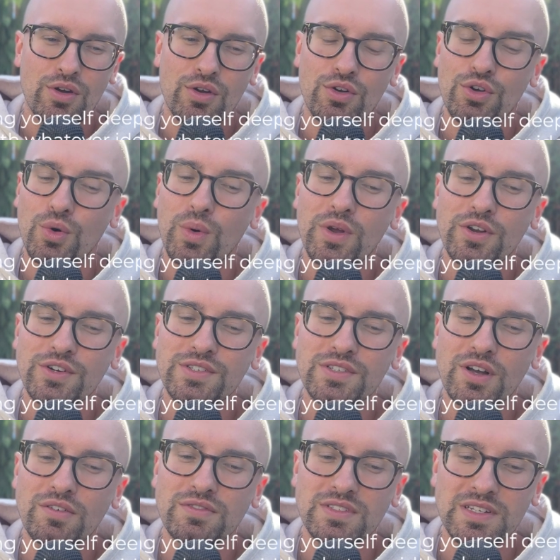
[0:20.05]
Knowing
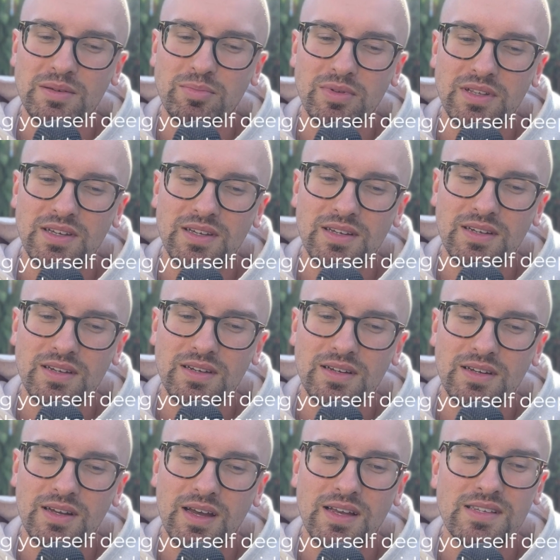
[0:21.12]
yourself deeply
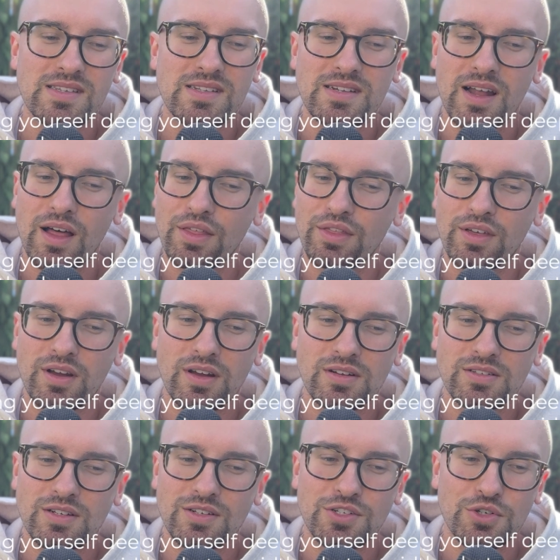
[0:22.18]
has nothing
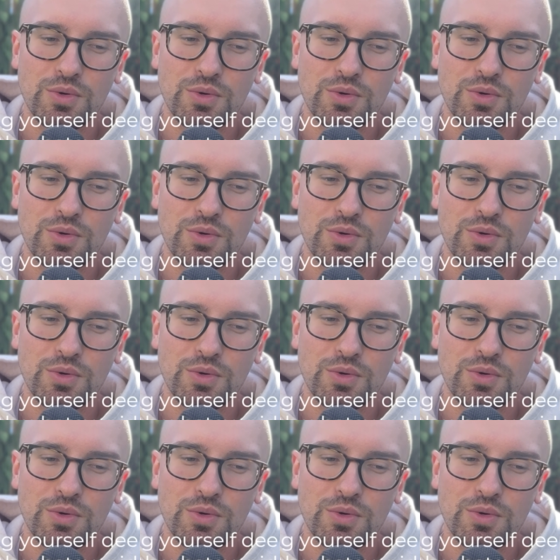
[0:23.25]
to do